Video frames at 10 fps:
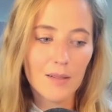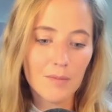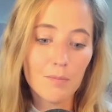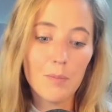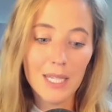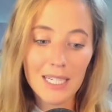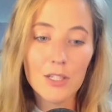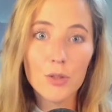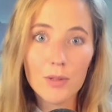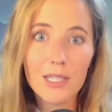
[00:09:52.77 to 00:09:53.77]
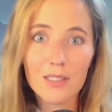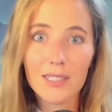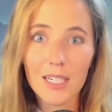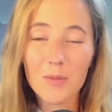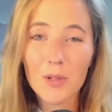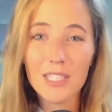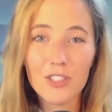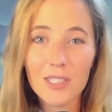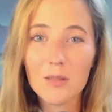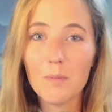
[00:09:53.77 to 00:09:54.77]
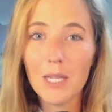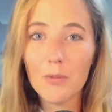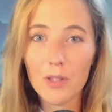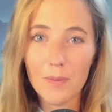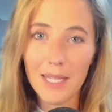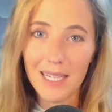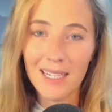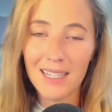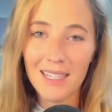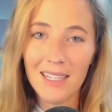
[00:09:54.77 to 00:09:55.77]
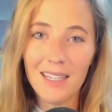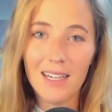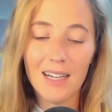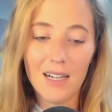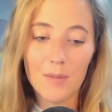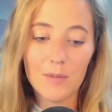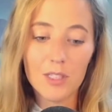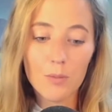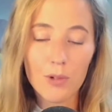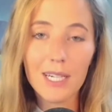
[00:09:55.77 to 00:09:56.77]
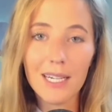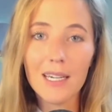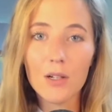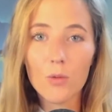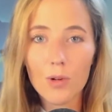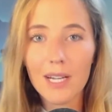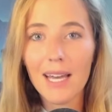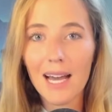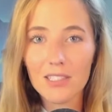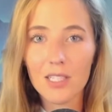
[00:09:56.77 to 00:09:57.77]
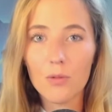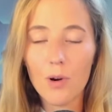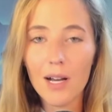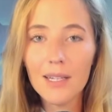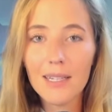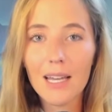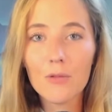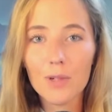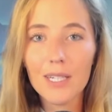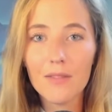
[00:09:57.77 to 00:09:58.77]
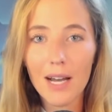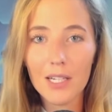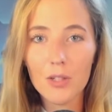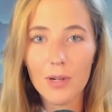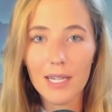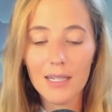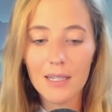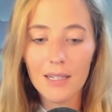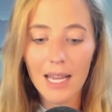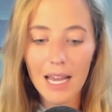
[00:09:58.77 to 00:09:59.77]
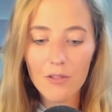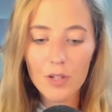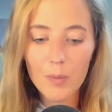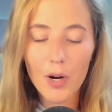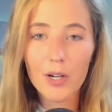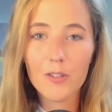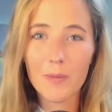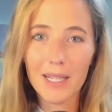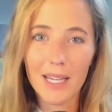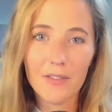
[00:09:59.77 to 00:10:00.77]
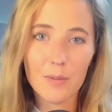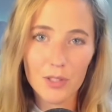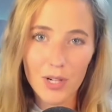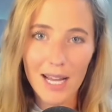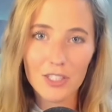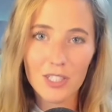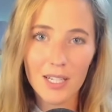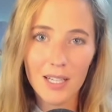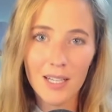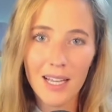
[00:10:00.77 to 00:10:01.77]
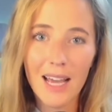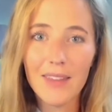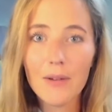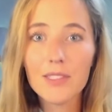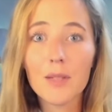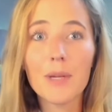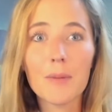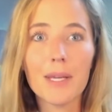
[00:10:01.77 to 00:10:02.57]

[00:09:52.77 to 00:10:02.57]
mini New Year's ceremony, just me with me. to bring in what I actually want and reevaluate every part of my life from scratch. And that was the big